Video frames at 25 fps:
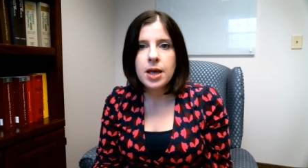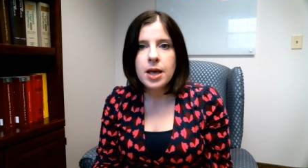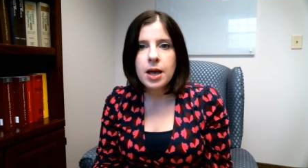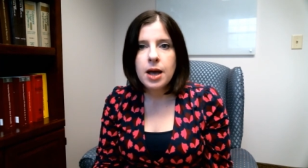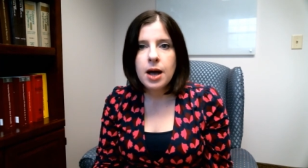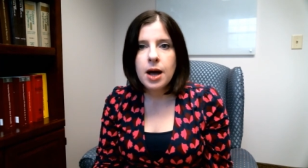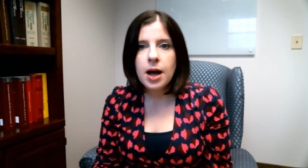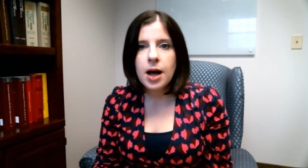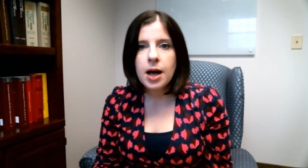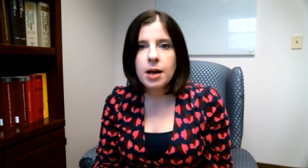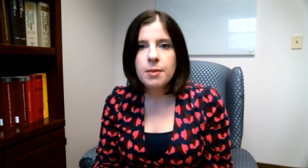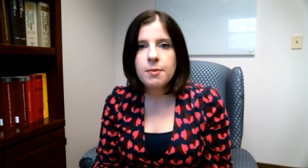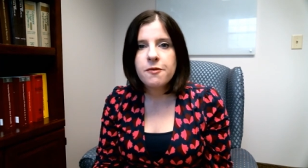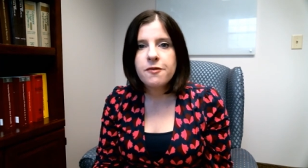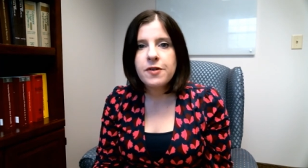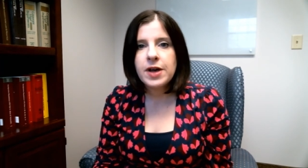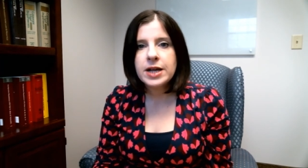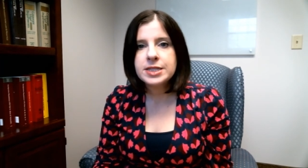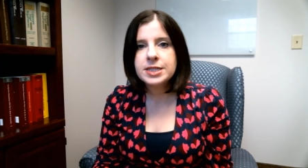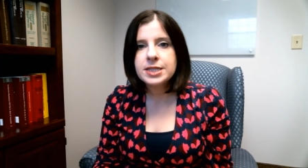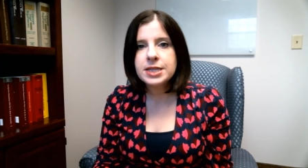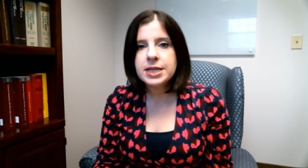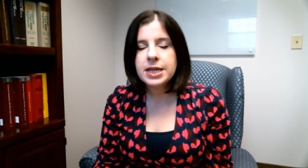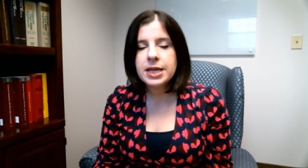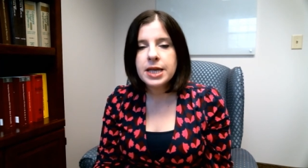
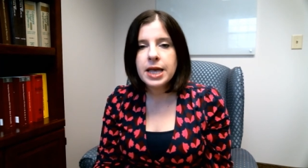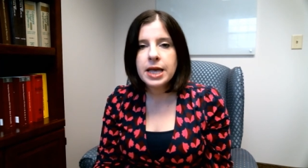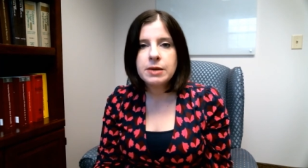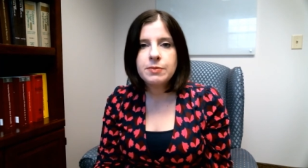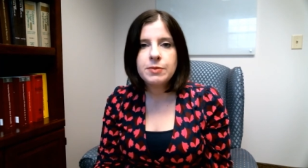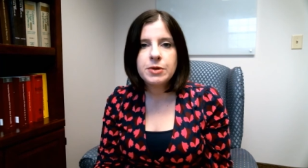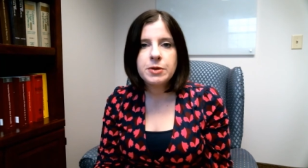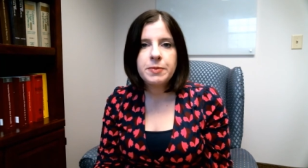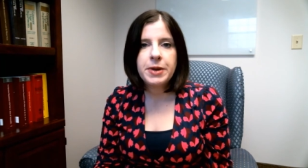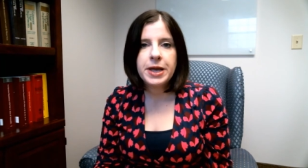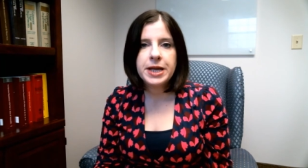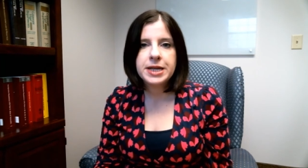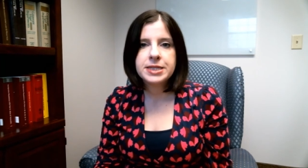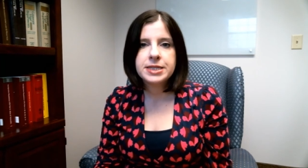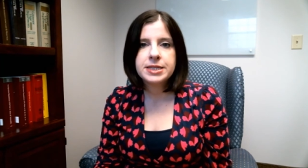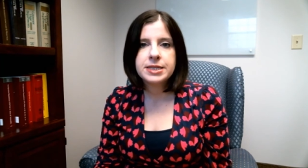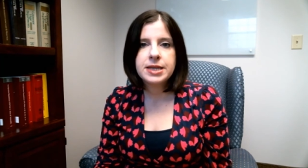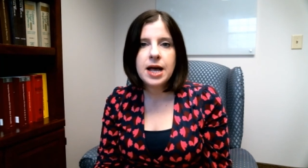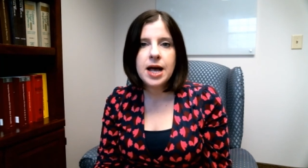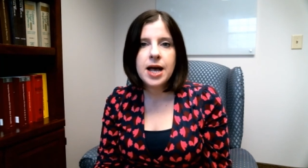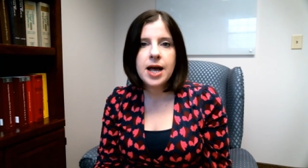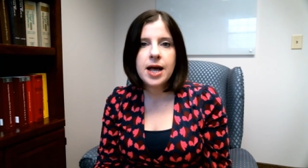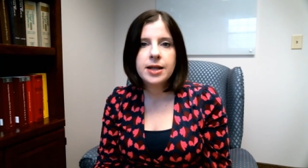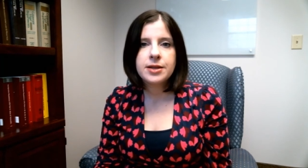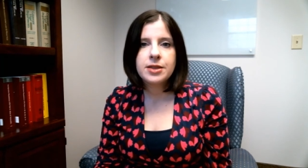Vesting can be based
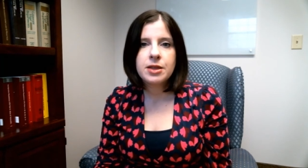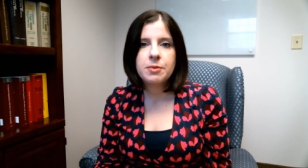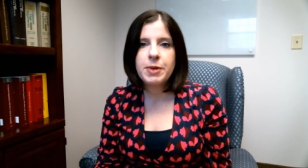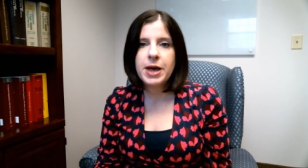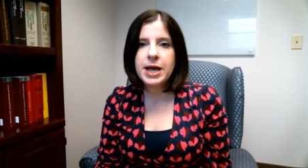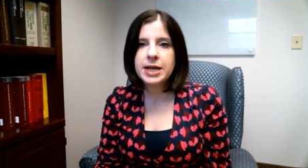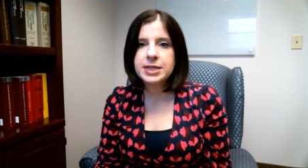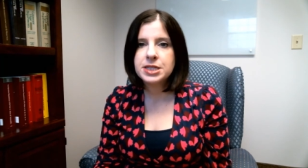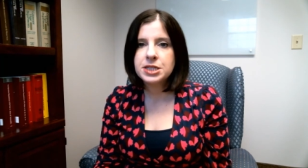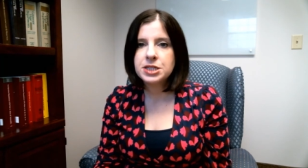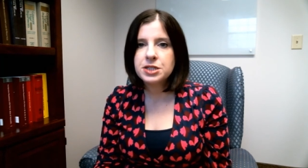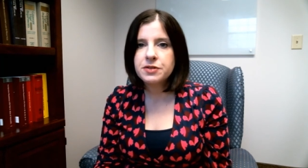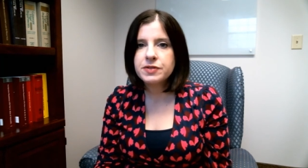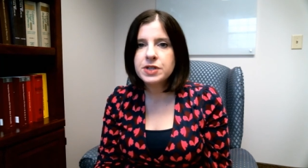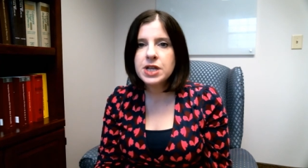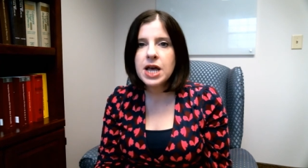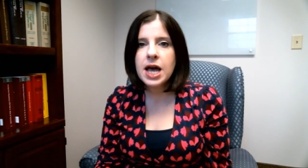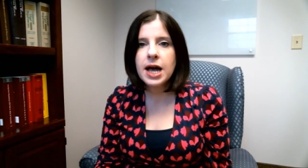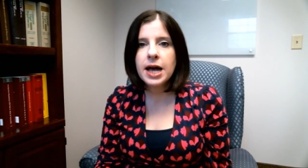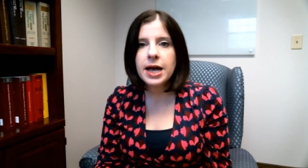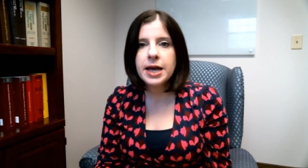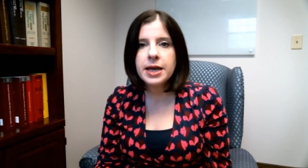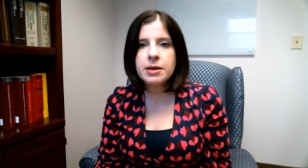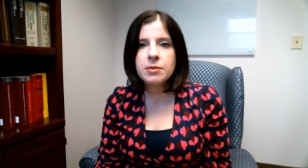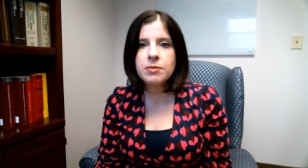on the passage of
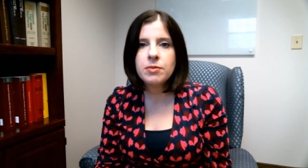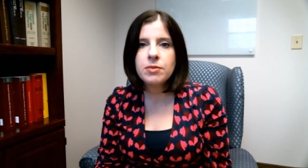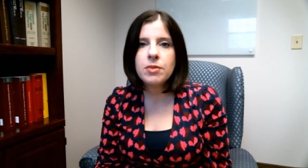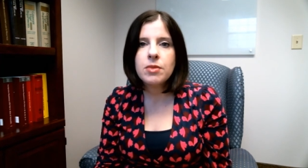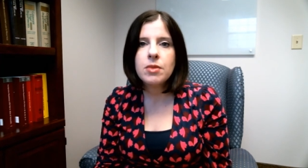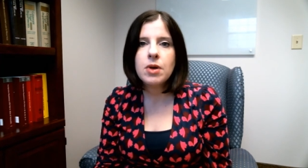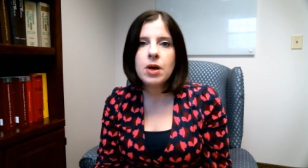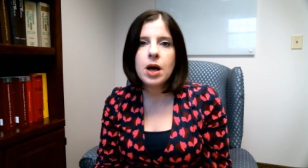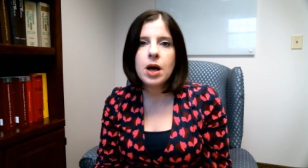time